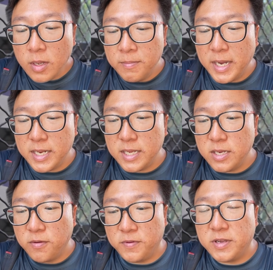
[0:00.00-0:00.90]
But
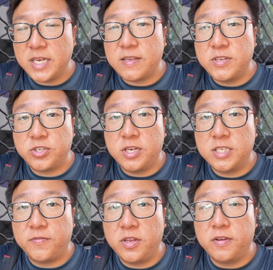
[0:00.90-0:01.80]
hopefully you guys have enjoyed
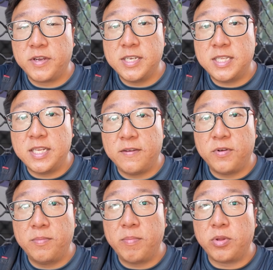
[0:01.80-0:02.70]
this video. If you guys did,
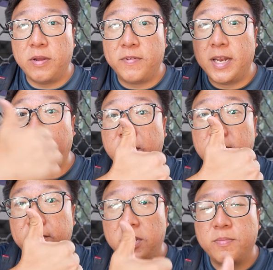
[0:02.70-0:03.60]
definitely remember to leave a like on
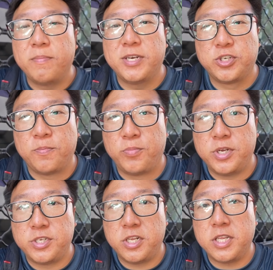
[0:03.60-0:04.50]
the video. It'll be much
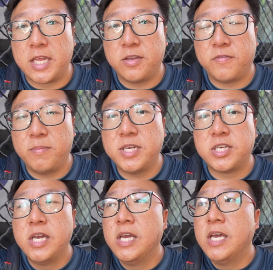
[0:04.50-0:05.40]
appreciated. Thank you very much.
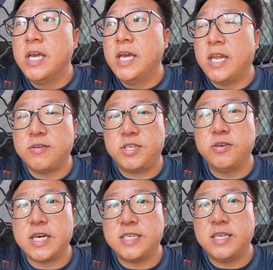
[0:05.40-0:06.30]
And I'll see
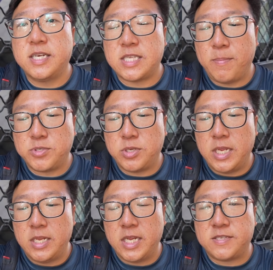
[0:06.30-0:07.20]
you guys in the next episode,
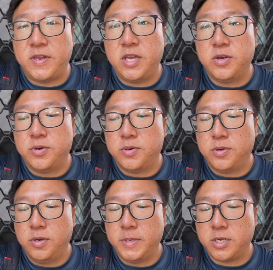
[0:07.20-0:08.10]
in the next video.
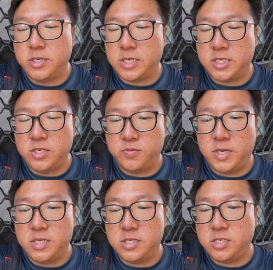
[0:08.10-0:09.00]
Oh my god, I just
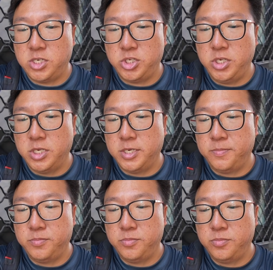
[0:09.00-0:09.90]
realized it's actually
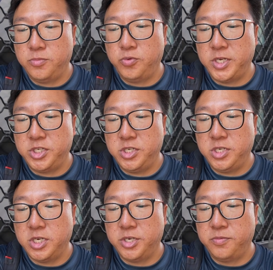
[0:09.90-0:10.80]

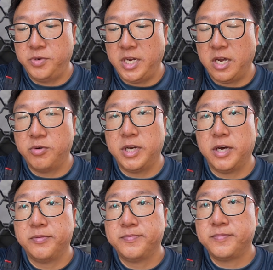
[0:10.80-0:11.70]
Reggie raid hour
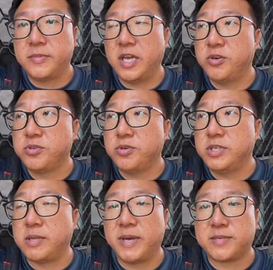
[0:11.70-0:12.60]
now. And also
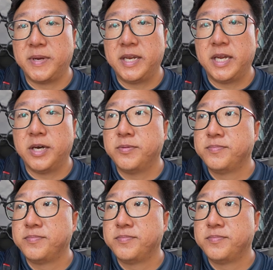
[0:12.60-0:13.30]
it's the Max Monday now.